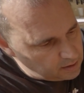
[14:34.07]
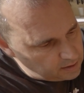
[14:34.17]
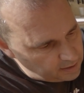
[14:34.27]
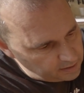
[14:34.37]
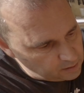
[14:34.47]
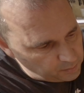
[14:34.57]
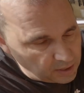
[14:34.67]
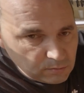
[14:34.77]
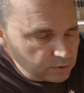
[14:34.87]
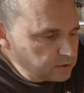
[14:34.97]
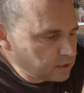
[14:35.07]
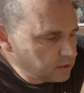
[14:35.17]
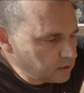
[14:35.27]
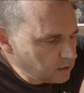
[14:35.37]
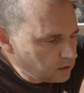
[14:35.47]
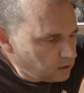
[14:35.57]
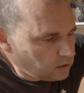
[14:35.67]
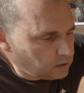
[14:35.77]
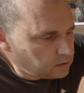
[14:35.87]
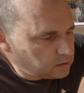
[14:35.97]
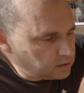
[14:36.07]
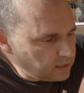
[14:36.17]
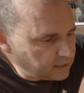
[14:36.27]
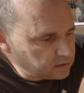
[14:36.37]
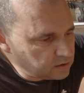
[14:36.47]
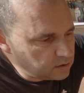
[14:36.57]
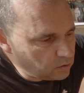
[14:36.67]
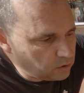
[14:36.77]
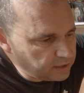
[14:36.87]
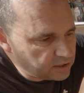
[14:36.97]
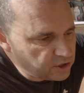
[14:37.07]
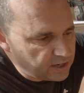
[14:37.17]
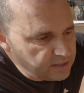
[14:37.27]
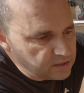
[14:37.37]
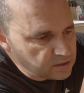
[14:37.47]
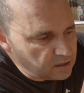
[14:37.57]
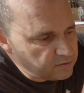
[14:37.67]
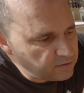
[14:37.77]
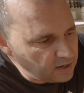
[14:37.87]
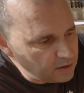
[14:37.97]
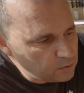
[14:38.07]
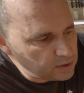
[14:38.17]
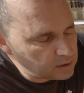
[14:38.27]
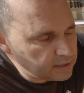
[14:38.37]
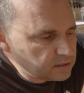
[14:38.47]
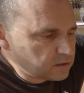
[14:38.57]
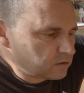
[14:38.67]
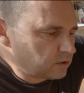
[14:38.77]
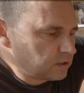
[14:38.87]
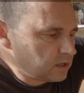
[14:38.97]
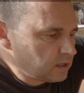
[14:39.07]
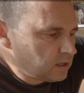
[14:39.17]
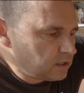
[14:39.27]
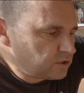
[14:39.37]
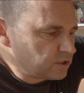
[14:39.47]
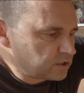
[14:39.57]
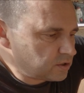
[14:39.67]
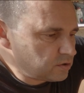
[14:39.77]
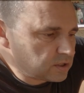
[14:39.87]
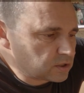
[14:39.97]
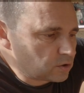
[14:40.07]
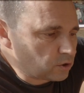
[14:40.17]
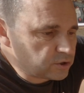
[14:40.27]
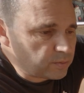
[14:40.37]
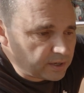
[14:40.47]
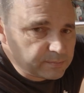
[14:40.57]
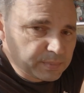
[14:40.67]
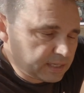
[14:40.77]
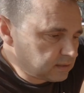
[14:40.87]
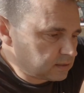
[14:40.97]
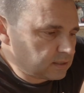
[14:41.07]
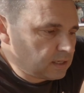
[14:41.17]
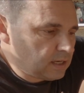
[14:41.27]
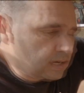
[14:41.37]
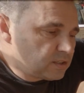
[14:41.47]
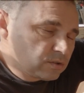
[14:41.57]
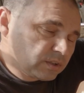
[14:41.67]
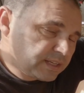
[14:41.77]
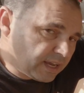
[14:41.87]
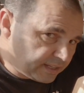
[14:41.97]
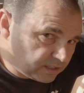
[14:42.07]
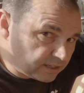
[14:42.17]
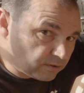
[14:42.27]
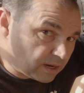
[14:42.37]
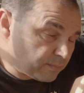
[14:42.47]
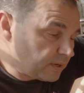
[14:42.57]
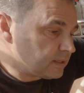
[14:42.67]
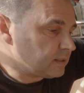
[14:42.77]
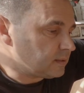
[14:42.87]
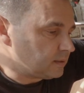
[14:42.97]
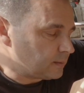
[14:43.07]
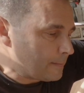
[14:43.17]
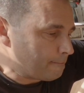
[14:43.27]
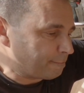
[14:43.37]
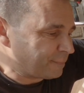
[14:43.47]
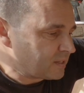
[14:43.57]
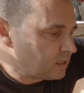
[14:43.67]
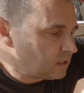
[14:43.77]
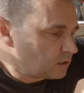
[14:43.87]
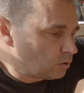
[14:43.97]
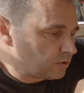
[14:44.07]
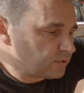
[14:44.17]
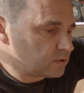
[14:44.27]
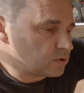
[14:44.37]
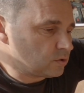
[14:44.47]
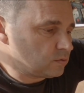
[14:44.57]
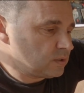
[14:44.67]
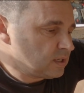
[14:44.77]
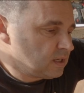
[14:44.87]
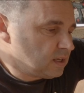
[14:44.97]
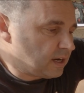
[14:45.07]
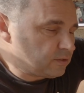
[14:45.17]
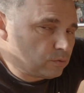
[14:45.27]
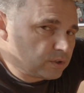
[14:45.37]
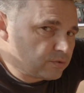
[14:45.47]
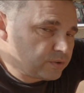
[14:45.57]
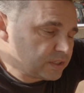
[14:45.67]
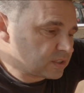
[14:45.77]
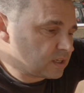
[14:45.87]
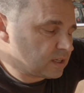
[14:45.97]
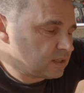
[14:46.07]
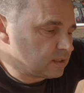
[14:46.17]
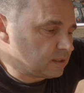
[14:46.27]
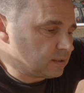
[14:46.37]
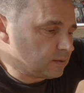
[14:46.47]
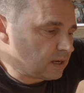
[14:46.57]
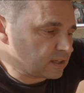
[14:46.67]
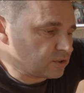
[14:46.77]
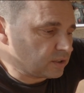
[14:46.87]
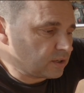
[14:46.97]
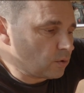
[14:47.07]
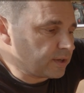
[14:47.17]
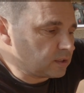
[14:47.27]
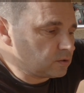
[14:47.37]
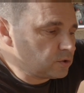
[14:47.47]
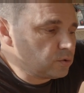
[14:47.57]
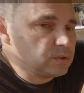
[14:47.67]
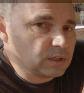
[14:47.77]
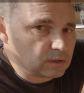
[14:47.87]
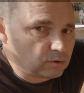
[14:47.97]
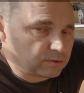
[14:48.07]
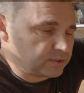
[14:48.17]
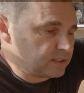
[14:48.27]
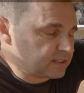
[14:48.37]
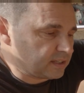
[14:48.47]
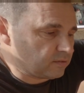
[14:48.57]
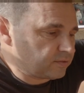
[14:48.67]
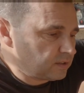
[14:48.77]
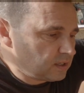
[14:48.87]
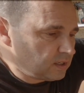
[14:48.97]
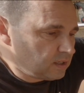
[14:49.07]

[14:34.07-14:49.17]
Uh, and the plywood. That all that shiny stuff I will later on just use a Scotch-Brite pad. This is only eighty gram um, cloth, so I don't want to risk uh, actually going to the cloth itself,